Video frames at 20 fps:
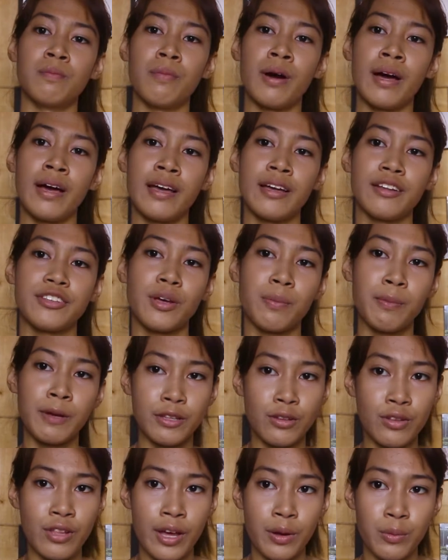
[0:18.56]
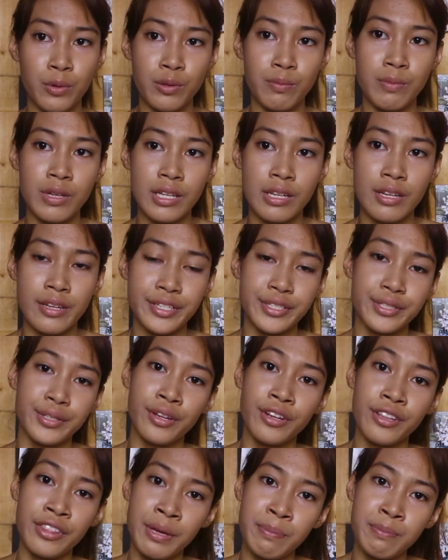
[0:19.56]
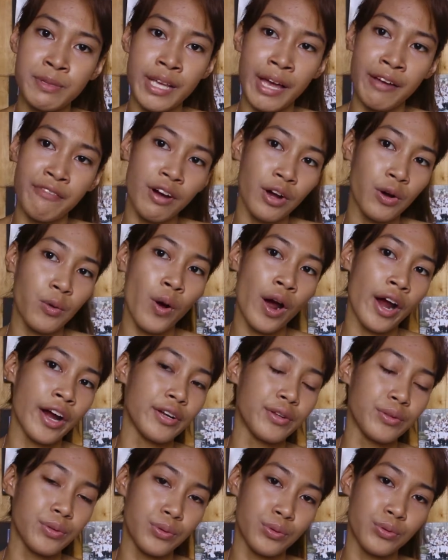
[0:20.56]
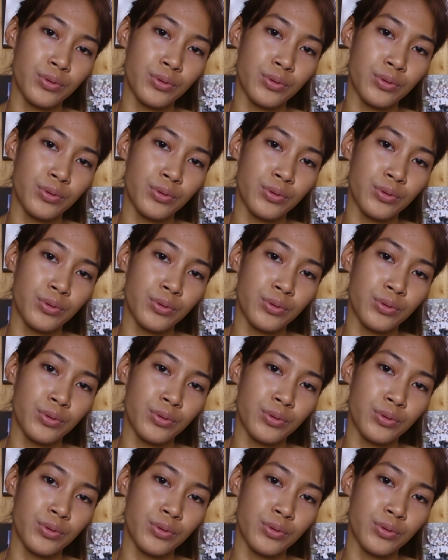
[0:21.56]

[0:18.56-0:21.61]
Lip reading: my topic today would be the study tips I've acquired